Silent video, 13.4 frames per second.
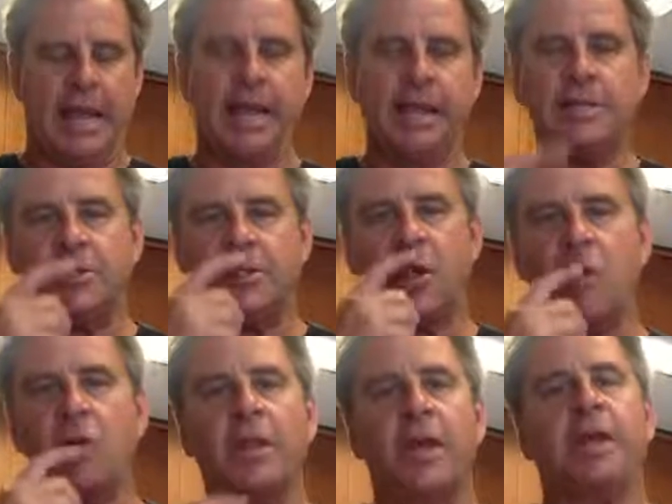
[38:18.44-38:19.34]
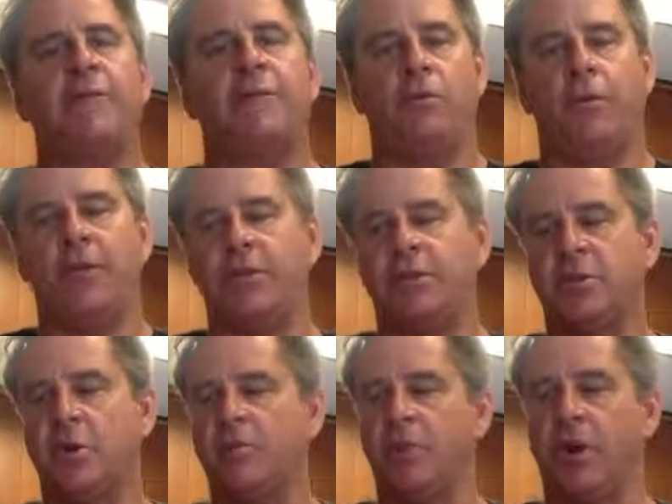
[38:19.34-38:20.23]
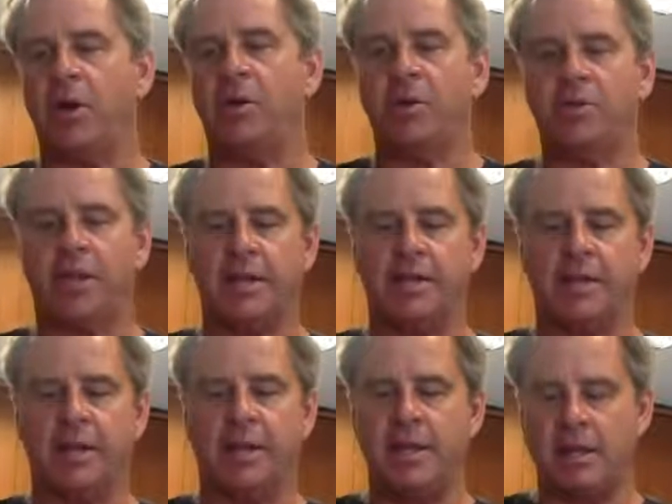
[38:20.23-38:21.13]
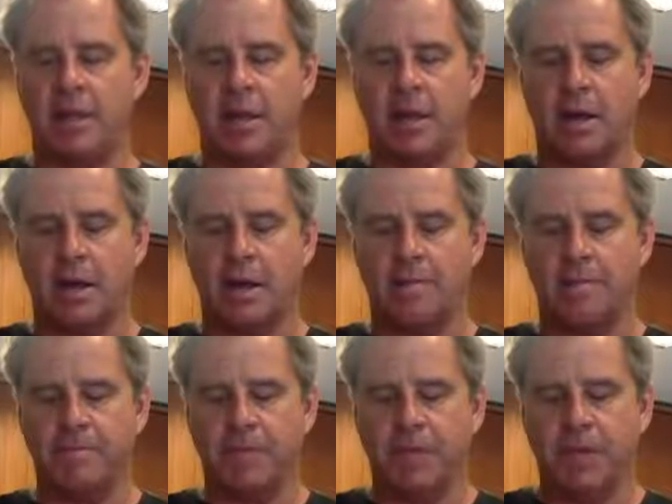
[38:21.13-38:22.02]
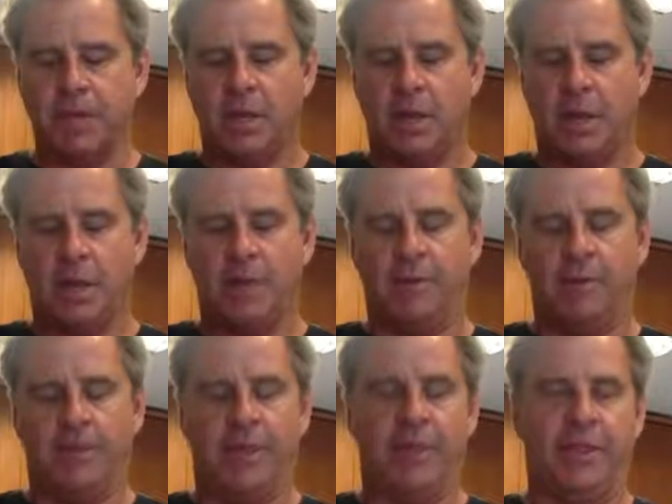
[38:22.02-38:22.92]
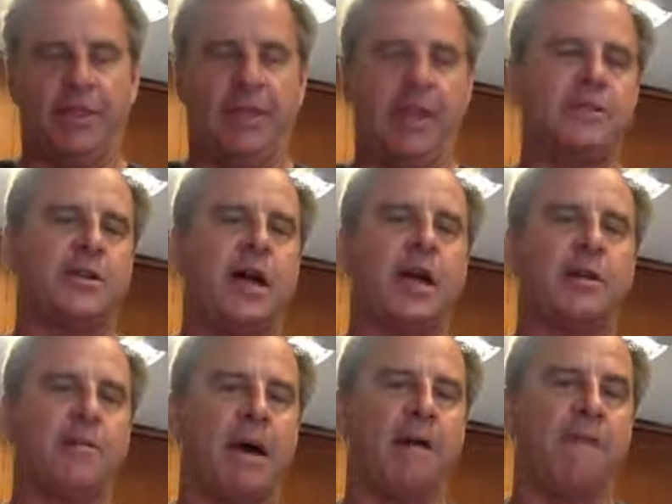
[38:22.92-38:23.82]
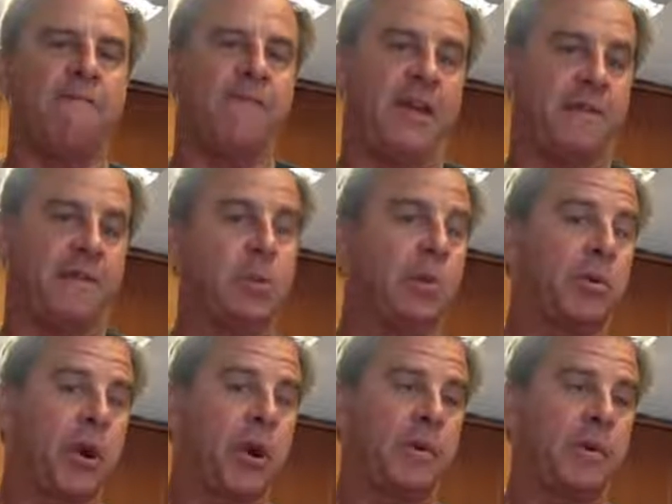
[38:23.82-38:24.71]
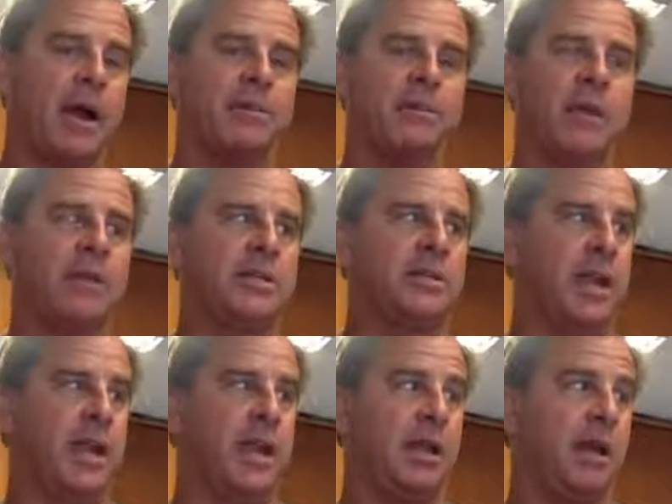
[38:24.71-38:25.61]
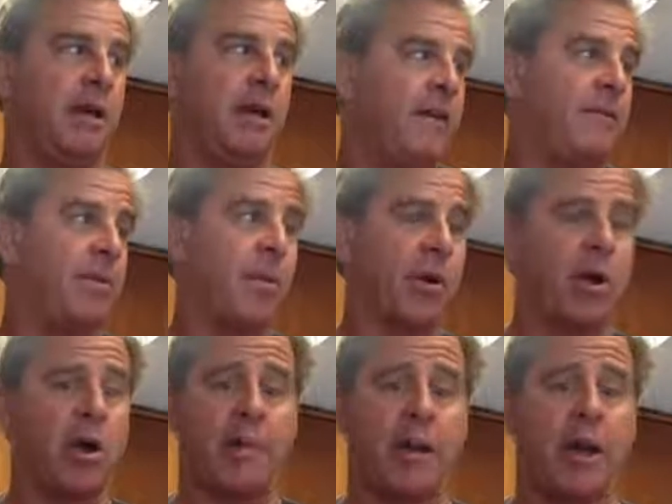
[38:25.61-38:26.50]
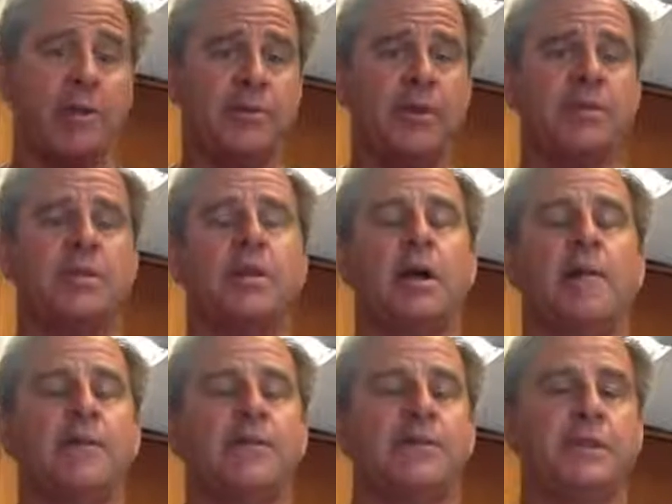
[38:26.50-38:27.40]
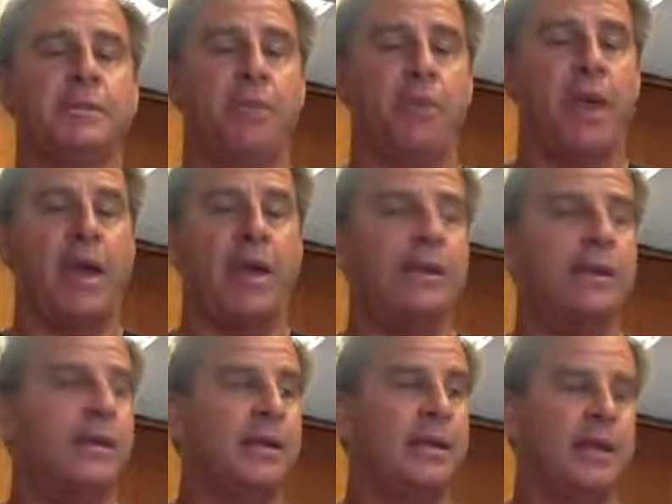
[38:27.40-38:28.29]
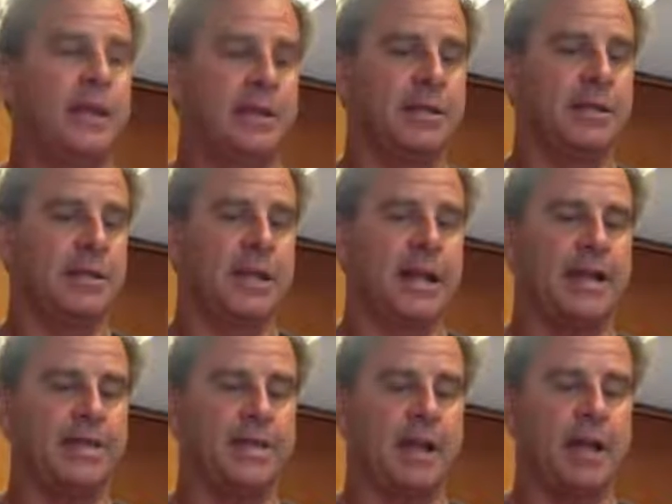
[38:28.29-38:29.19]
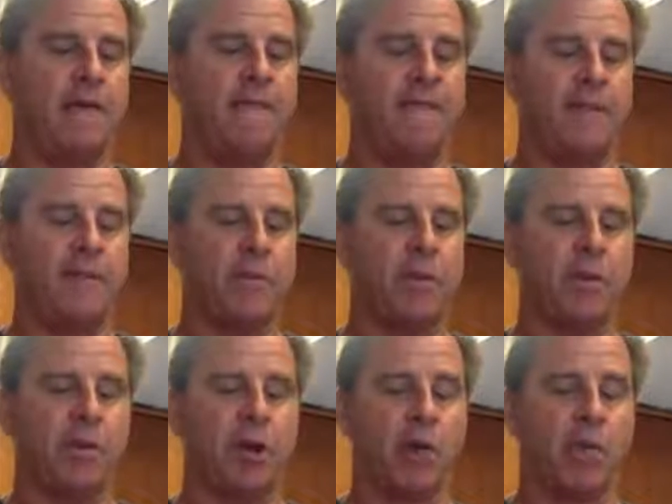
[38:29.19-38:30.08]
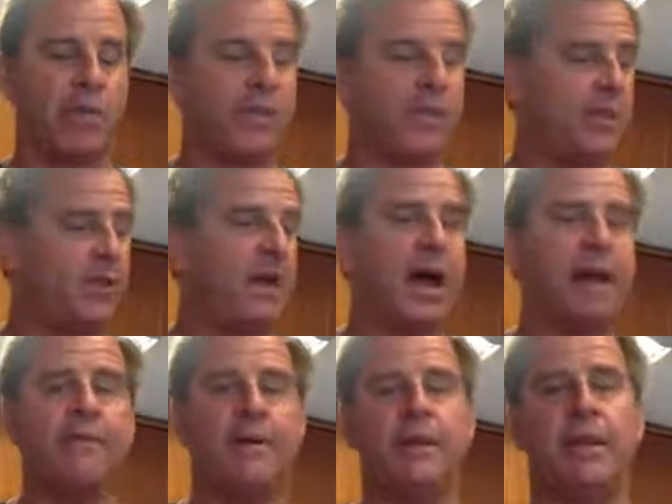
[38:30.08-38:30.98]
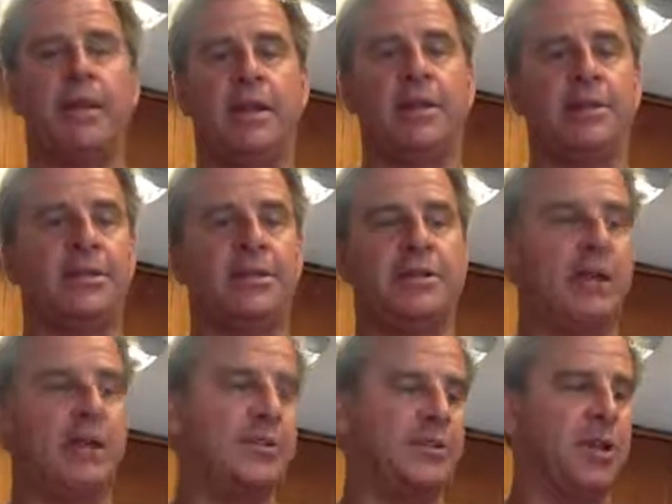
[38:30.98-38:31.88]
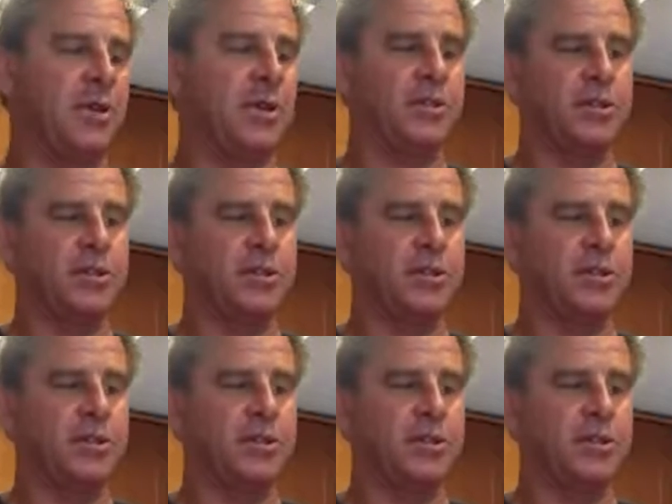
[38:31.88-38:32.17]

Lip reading: And in Zone, like if you read the Zone book, which I did, they talk about favorable carbohydrates and unfavorable carbohydrates. And obviously bread is looked at as an unfavorable carb, but they do have it, and they tell you how to zone it.